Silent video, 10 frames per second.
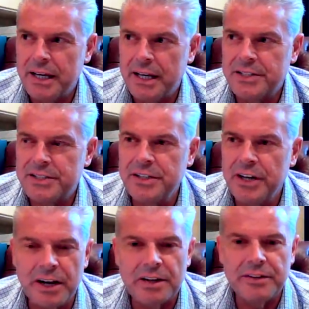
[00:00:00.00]
it's
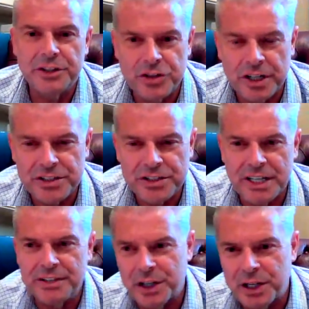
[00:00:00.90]
not the trust
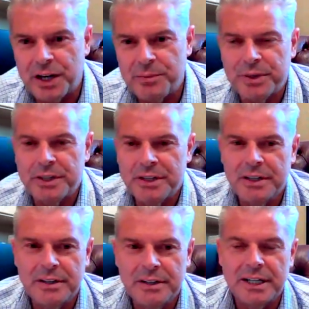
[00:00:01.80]
in the club.
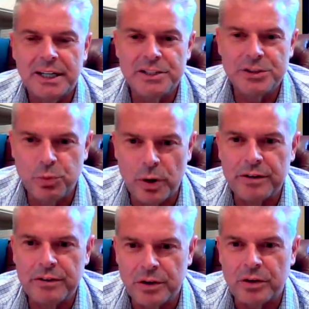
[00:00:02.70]
It's
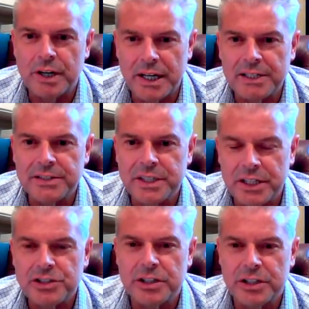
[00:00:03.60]
one
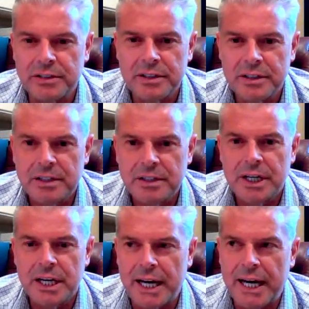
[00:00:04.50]
organization.
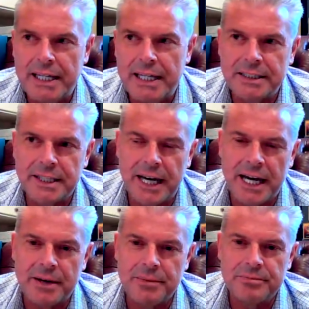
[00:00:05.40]
And
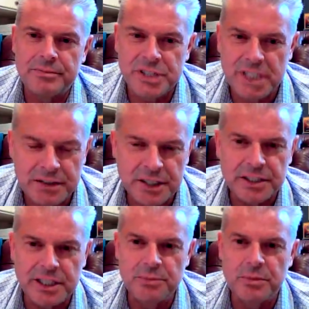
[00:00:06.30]
seeing the
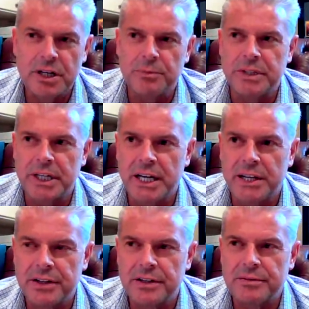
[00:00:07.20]
team come
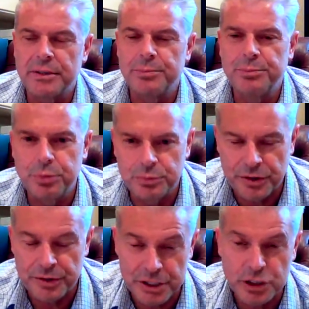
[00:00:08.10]
together to
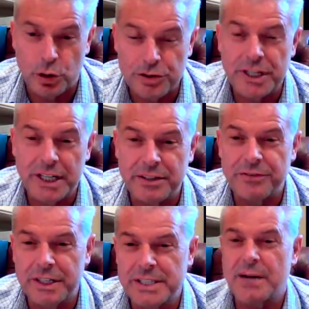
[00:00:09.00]
for this call center,
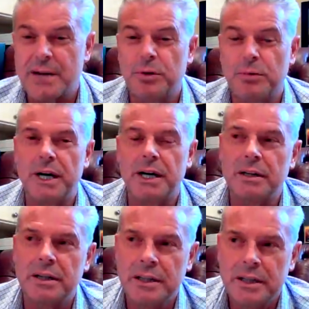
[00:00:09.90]
for example,
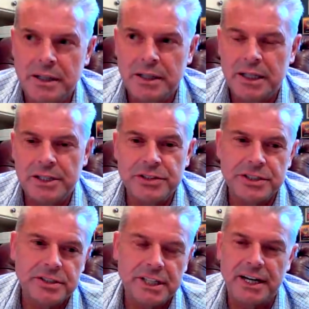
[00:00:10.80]
Mal, is
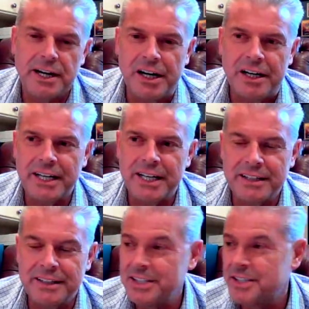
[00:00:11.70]
just kind of heartening.
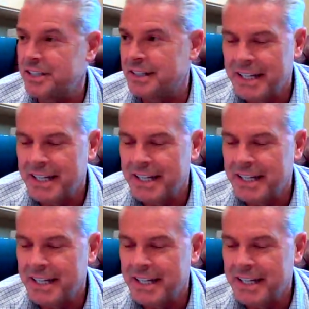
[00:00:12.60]
And listen,